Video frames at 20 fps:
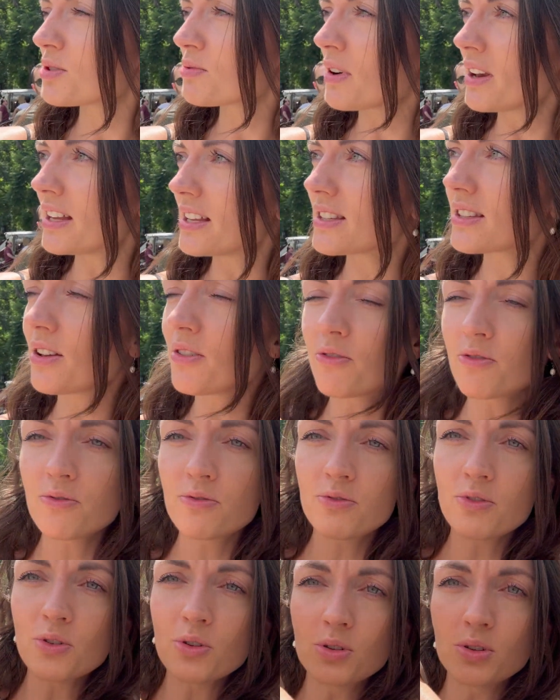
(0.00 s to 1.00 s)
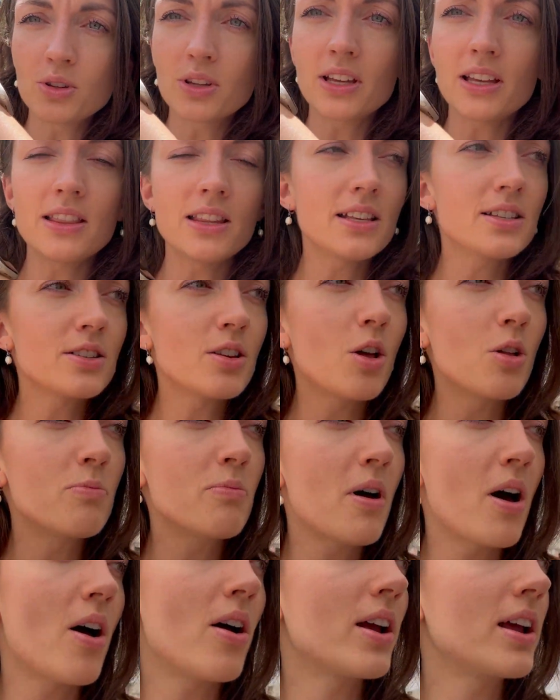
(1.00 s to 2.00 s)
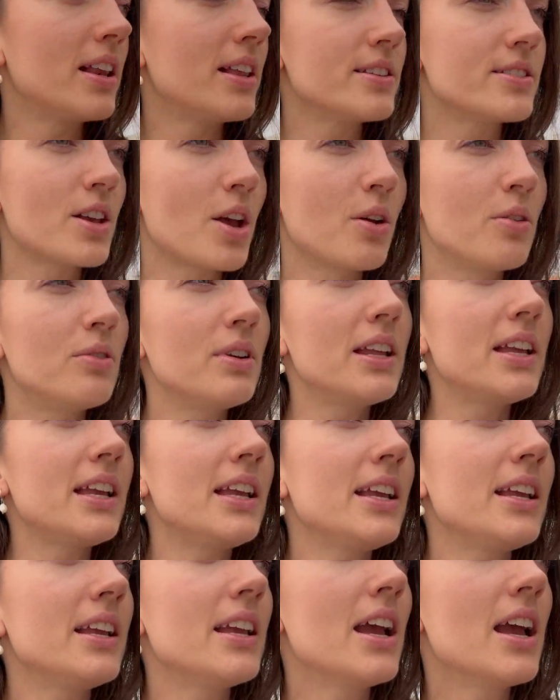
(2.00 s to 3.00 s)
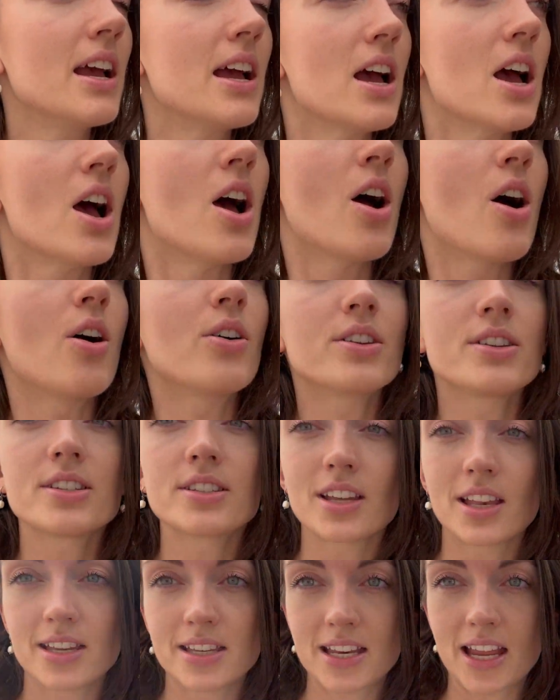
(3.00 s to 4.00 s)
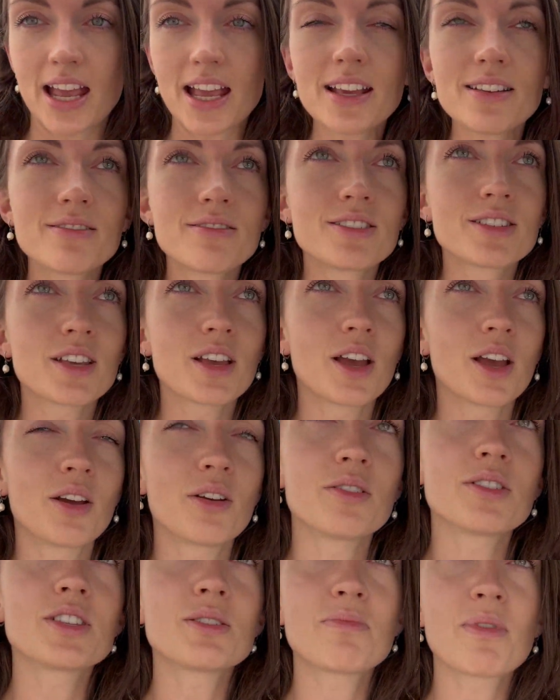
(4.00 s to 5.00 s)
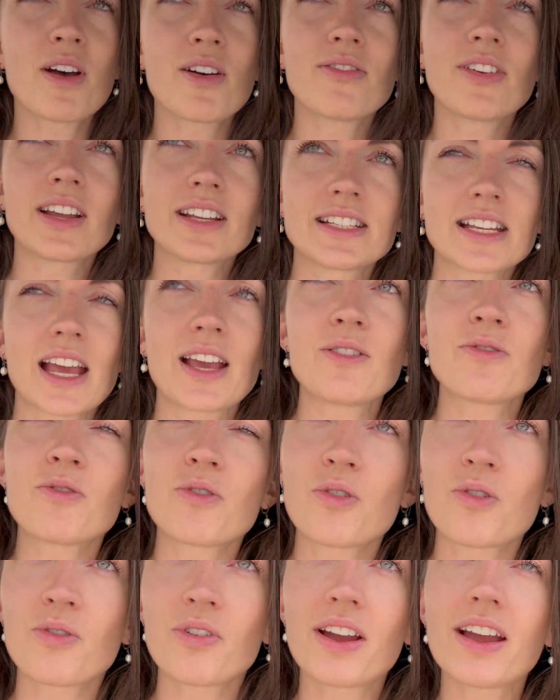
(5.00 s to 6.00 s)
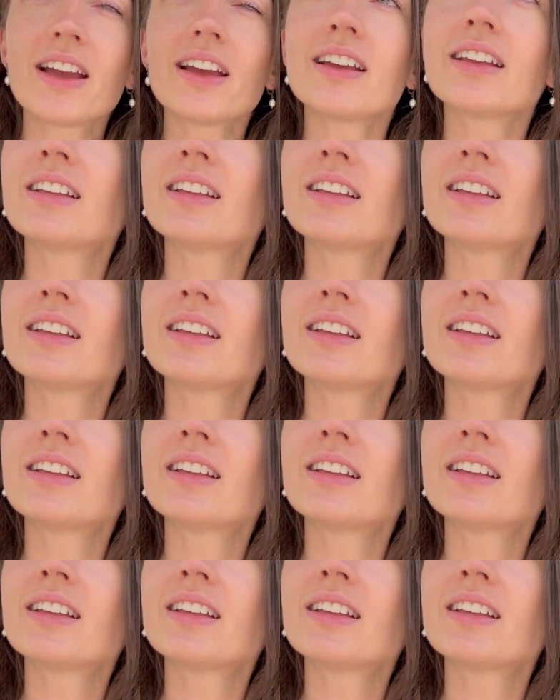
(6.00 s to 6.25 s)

well. It's like full in this whole park, and it's only on a Sunday, so it's the perfect day for it.